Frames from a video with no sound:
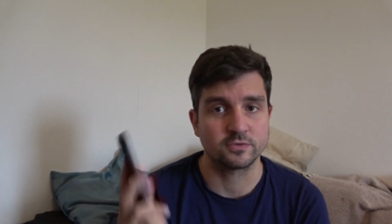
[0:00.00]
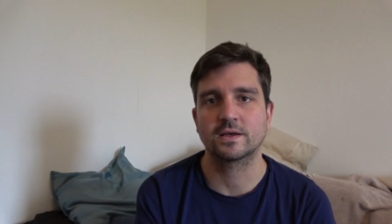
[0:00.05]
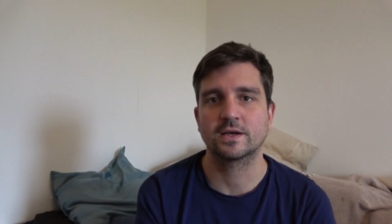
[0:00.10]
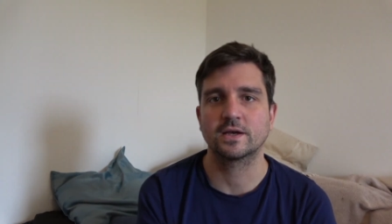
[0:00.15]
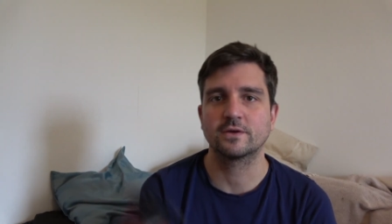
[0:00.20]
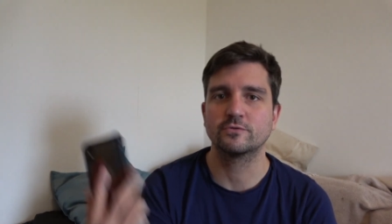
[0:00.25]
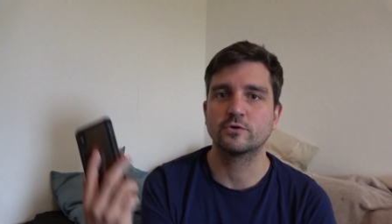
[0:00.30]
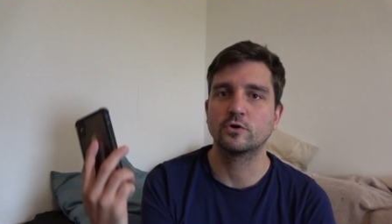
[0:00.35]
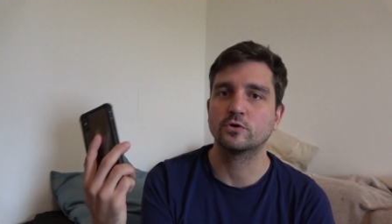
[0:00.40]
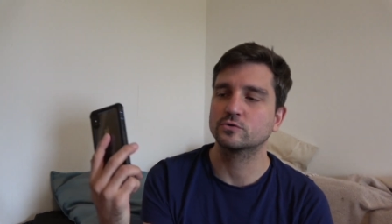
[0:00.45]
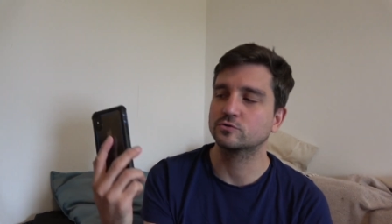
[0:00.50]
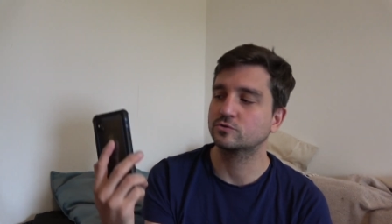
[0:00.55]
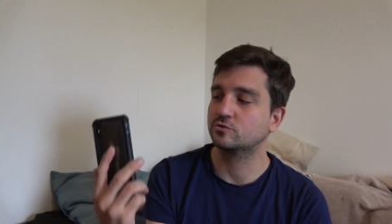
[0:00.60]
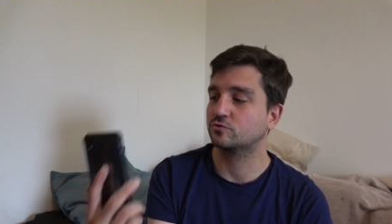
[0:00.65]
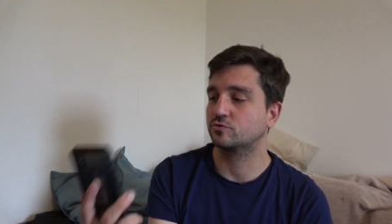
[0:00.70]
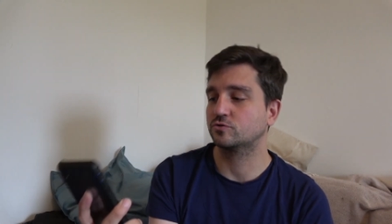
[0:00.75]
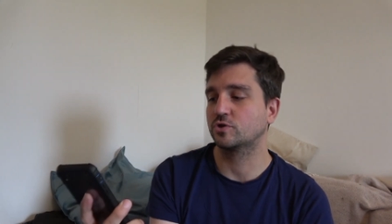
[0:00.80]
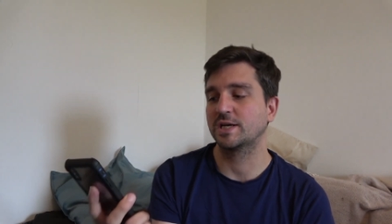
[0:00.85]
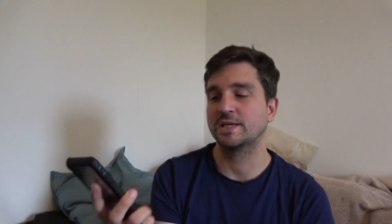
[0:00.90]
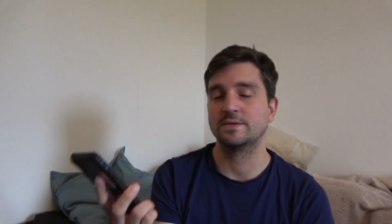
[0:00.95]
Like, I've got
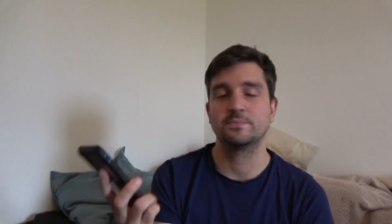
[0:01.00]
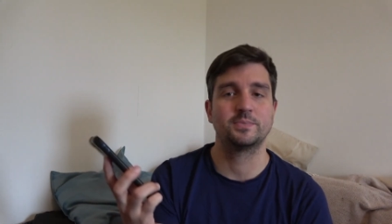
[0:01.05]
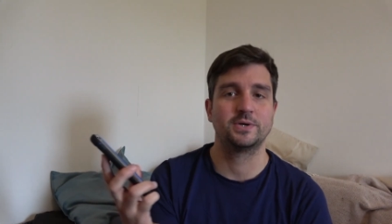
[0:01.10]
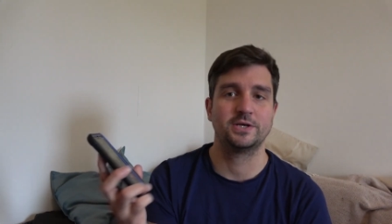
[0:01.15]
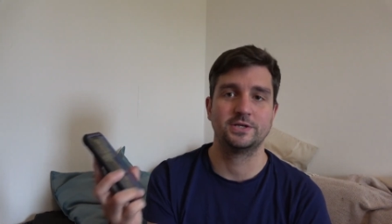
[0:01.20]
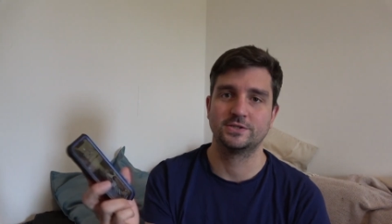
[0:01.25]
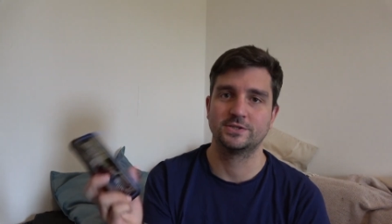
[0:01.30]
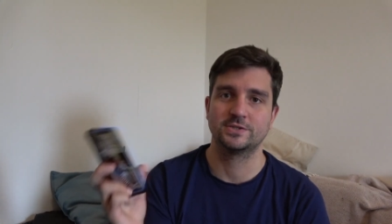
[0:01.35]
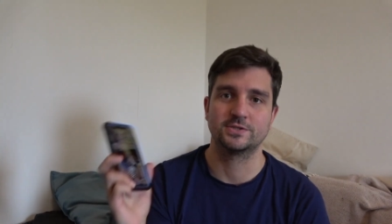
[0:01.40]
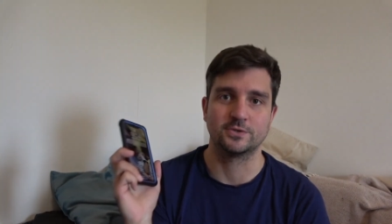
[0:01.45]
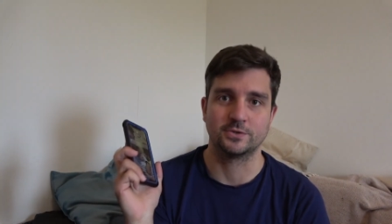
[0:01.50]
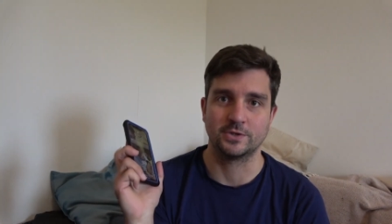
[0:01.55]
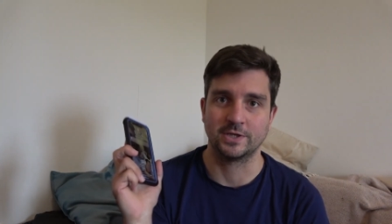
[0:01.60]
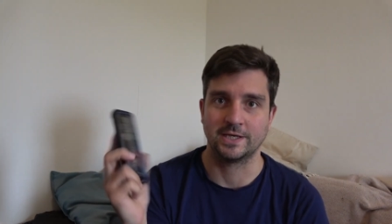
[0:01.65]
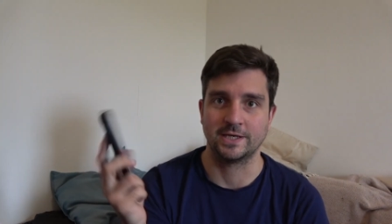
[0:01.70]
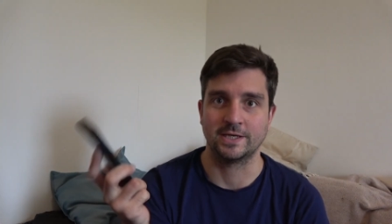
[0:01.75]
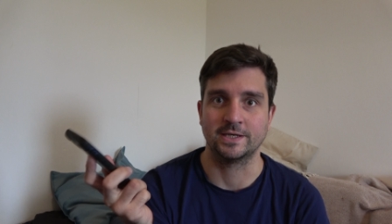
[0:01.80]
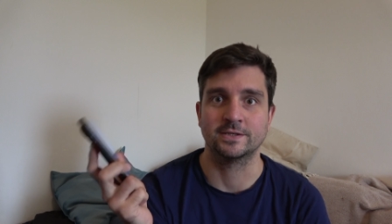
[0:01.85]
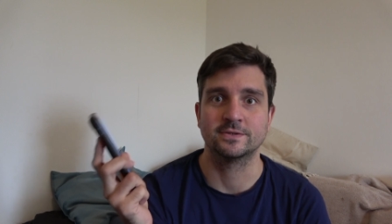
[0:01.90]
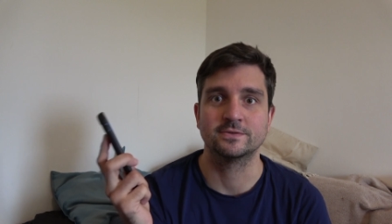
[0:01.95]
great pictures on
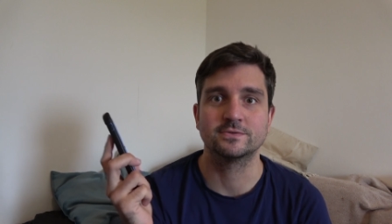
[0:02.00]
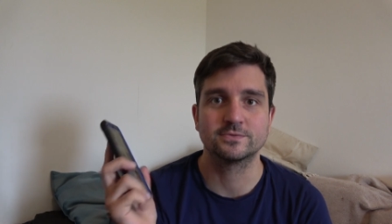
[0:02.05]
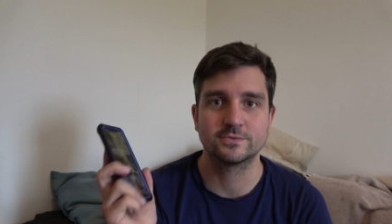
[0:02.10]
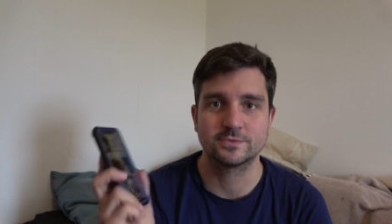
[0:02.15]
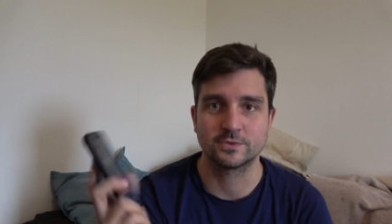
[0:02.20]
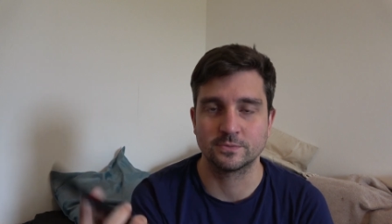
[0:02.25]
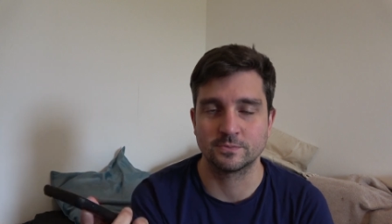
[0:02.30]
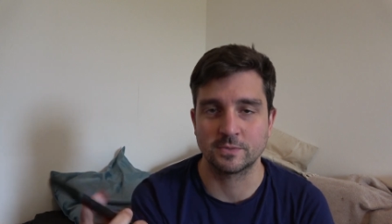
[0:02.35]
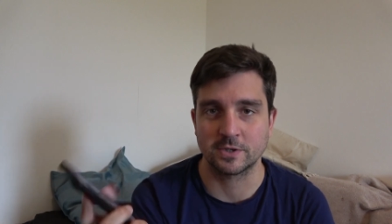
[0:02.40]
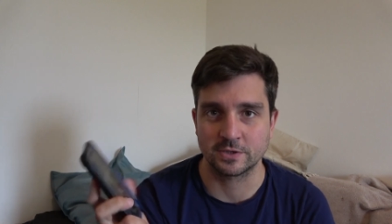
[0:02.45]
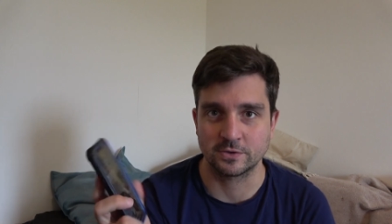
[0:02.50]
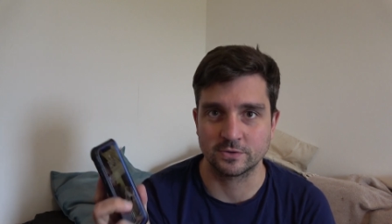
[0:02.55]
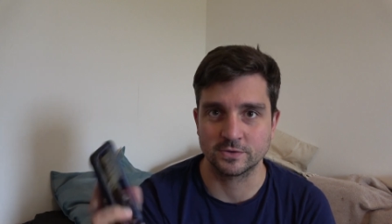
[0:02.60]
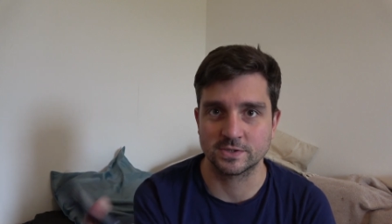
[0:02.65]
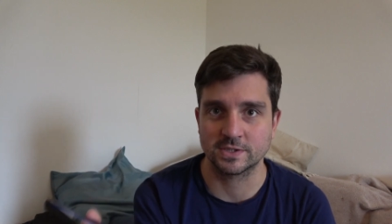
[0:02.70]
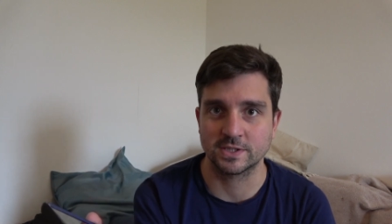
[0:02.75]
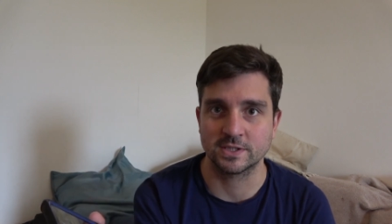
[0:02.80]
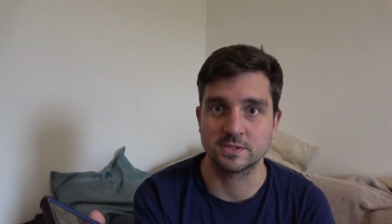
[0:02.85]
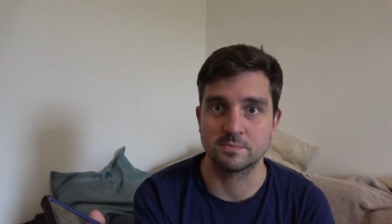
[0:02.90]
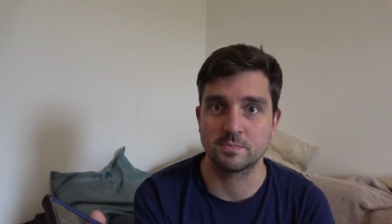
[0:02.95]
here from my
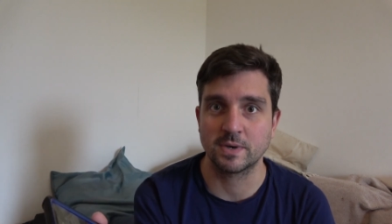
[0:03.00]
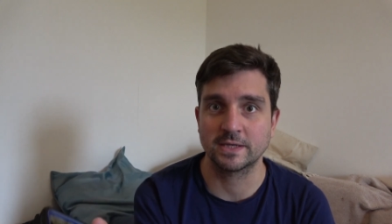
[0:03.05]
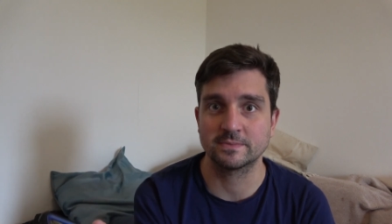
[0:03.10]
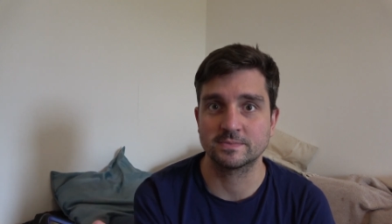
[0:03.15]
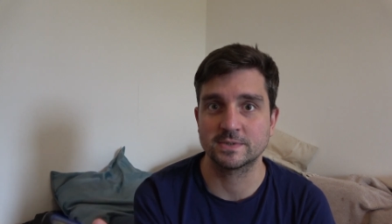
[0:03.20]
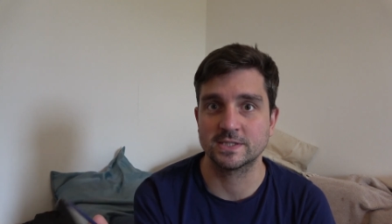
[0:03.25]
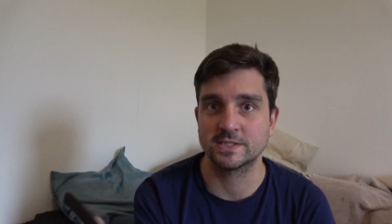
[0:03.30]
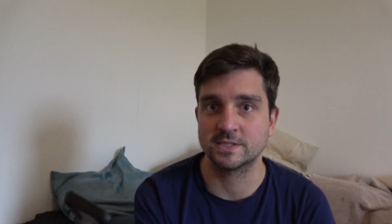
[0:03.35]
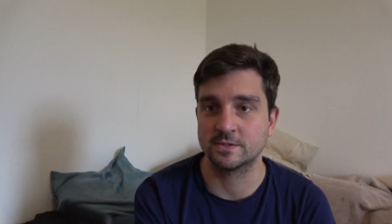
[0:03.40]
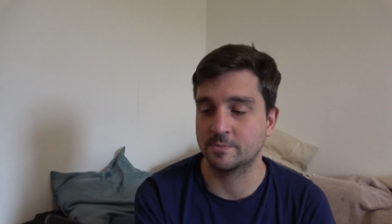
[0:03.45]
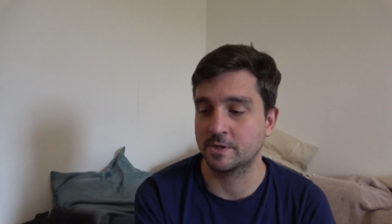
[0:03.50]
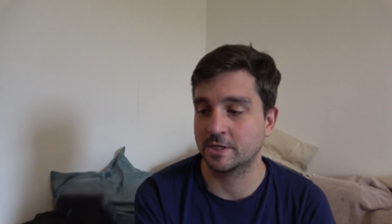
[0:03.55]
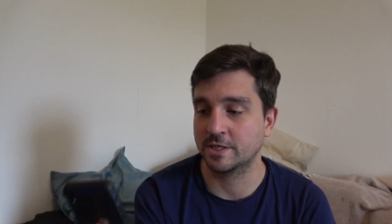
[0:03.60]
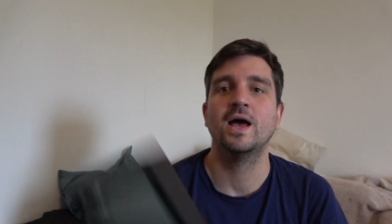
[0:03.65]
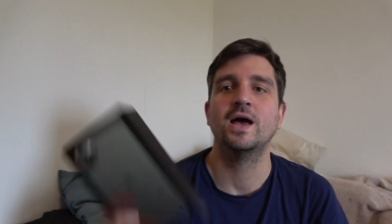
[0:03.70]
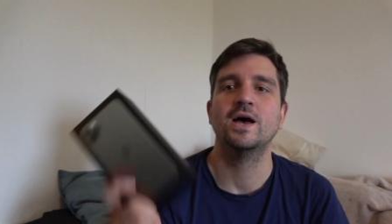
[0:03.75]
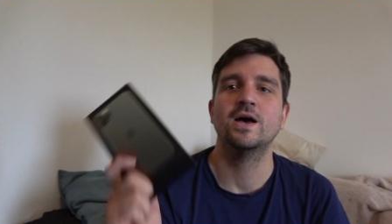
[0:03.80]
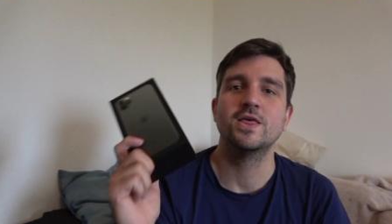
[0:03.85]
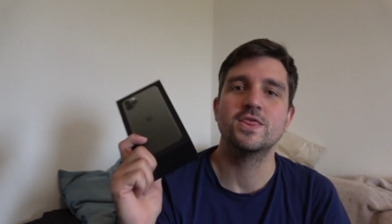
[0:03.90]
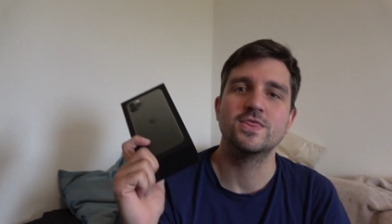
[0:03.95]
godson's baptism, and
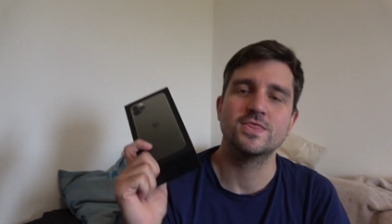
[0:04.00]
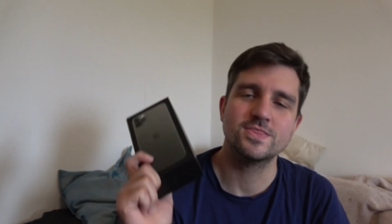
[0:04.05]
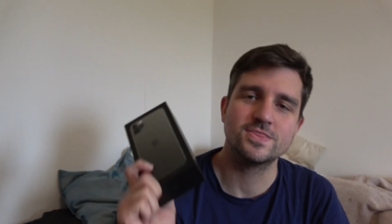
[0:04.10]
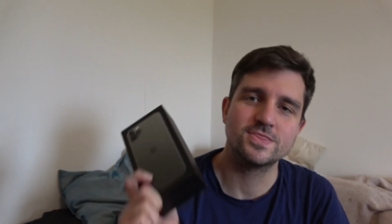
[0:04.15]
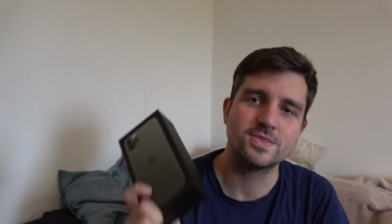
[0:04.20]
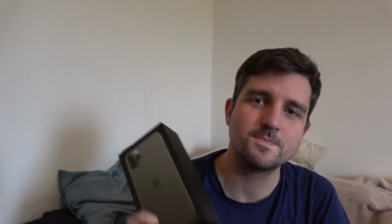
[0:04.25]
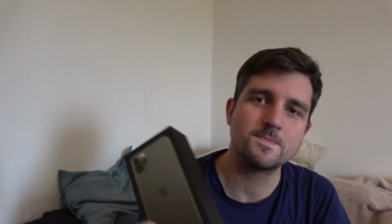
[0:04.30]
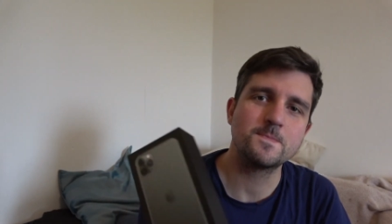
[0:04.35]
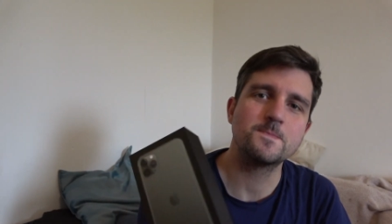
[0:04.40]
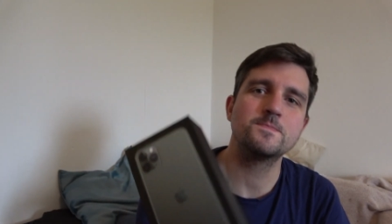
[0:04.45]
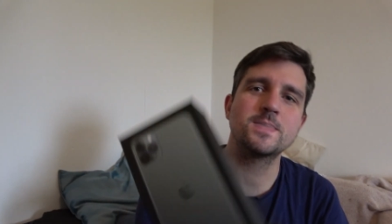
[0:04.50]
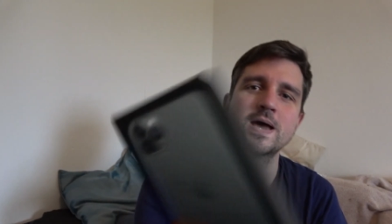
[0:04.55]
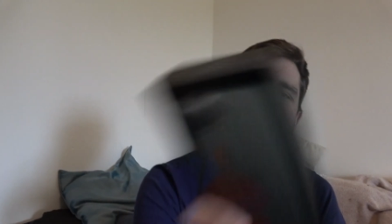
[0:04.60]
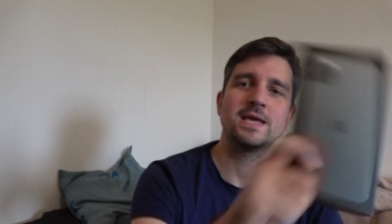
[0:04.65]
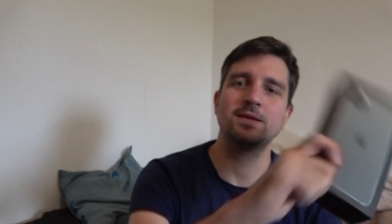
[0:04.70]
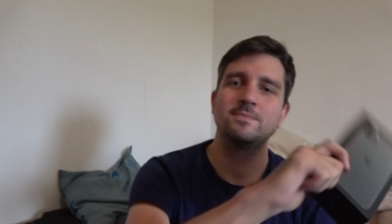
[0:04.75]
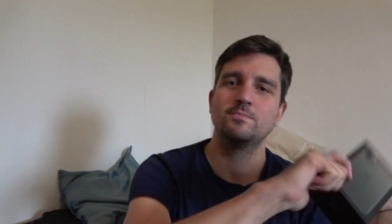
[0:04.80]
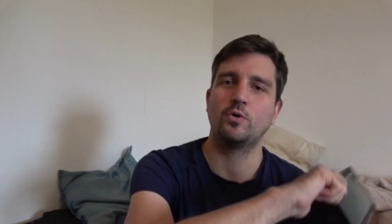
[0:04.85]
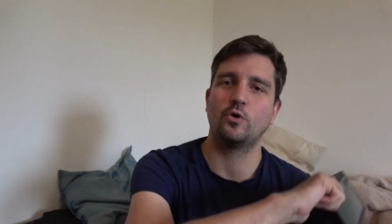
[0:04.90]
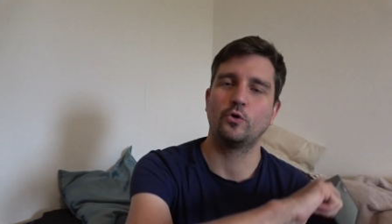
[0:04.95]
the
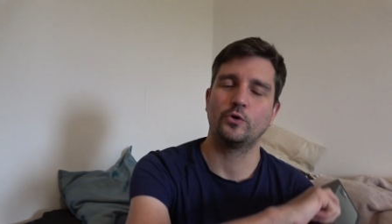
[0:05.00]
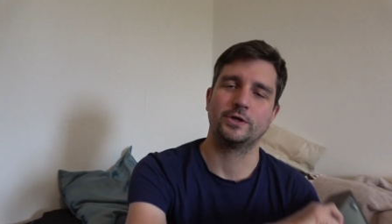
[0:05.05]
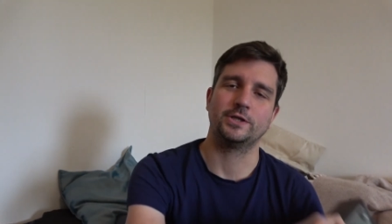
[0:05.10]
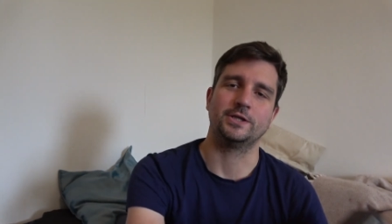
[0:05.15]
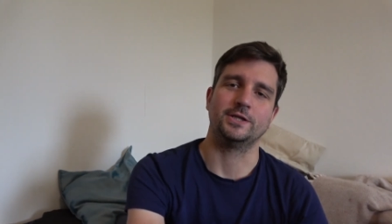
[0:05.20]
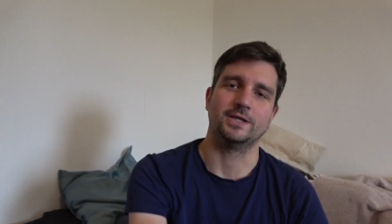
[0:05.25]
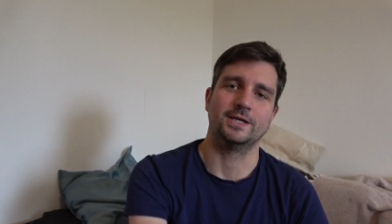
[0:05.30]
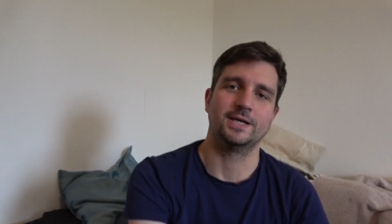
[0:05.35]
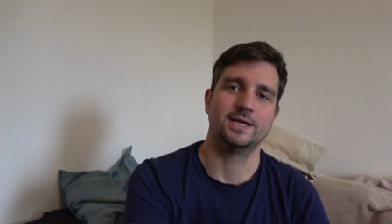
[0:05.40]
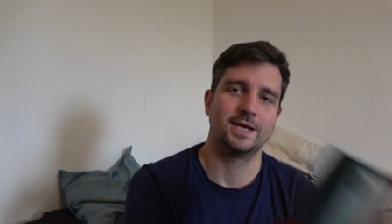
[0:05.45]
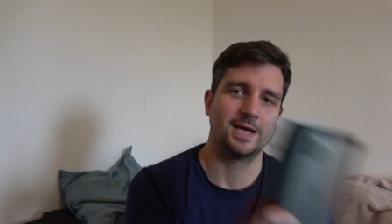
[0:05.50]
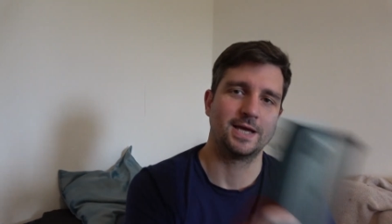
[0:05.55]
main point